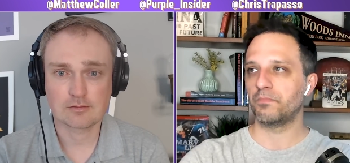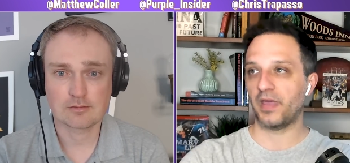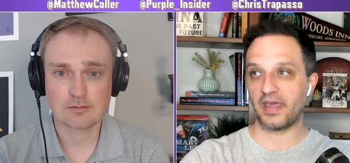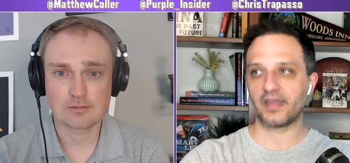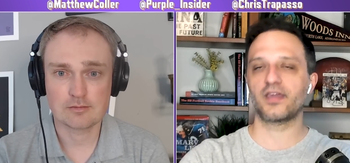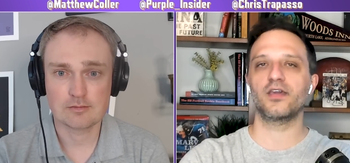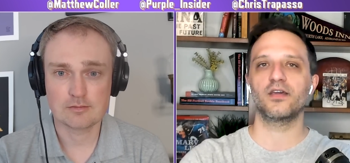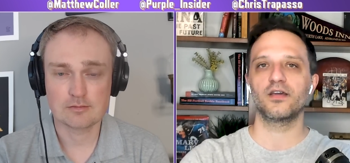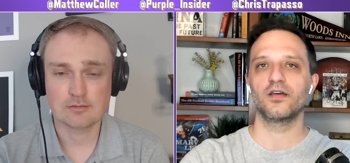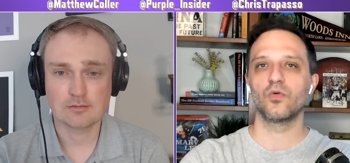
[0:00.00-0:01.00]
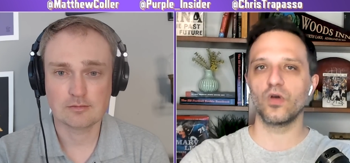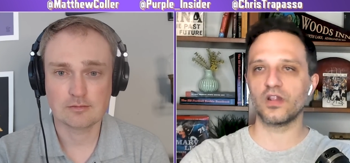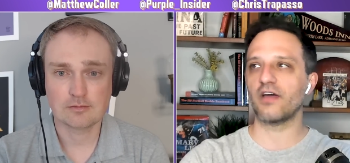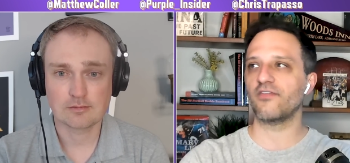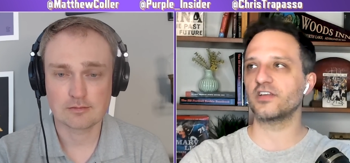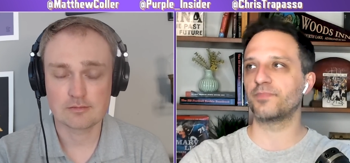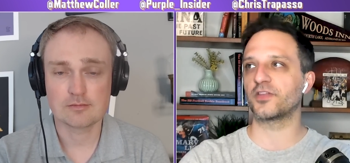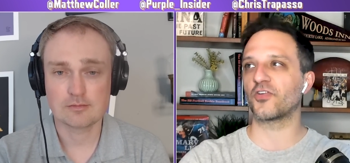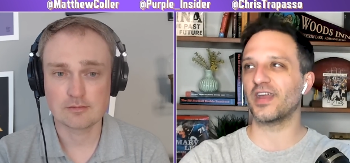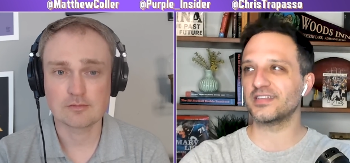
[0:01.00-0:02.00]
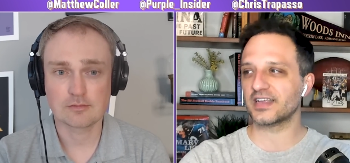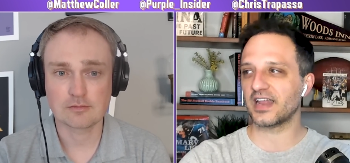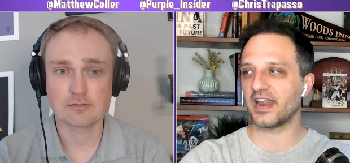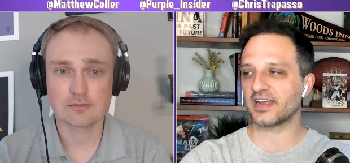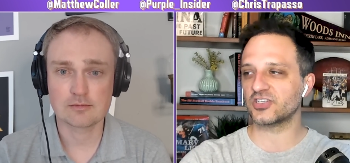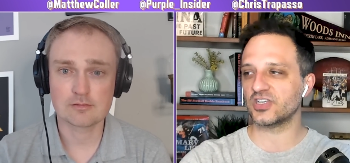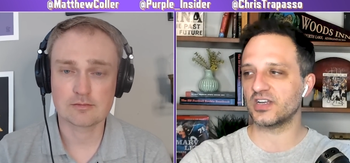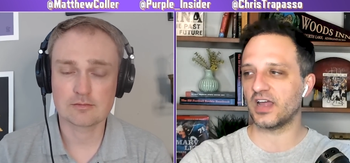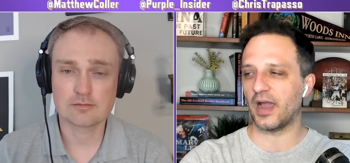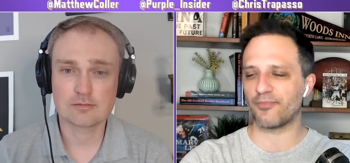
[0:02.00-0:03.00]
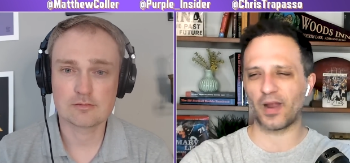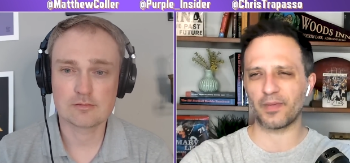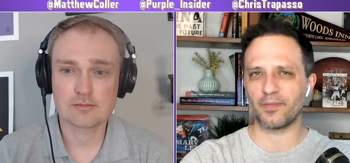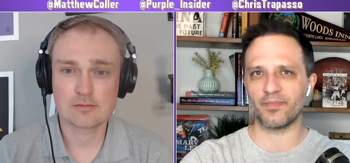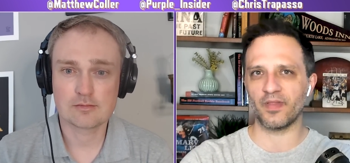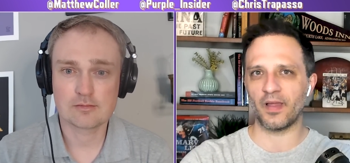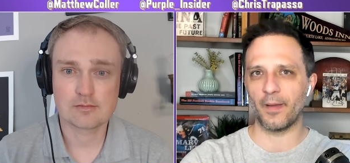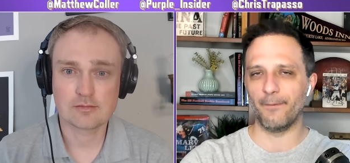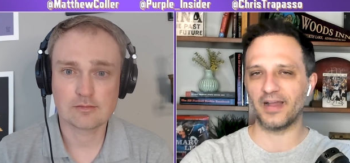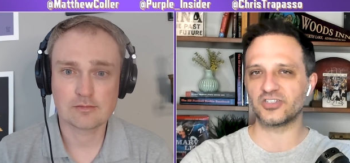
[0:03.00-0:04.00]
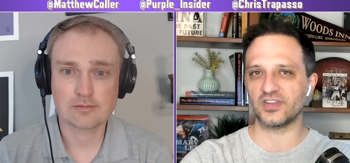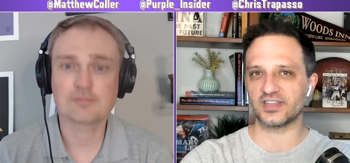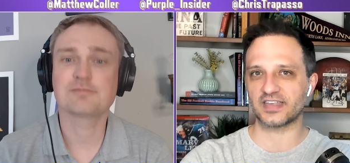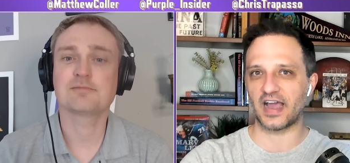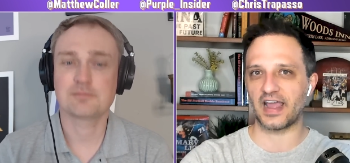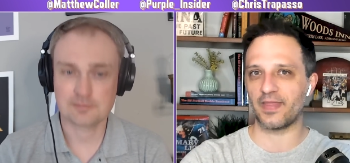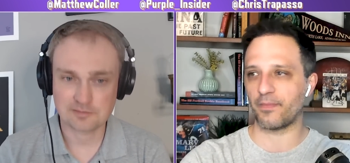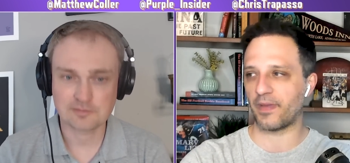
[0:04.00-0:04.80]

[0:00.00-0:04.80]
Speaker 1: pick Will Levis, but there is a connection. I probably mentioned this guy in the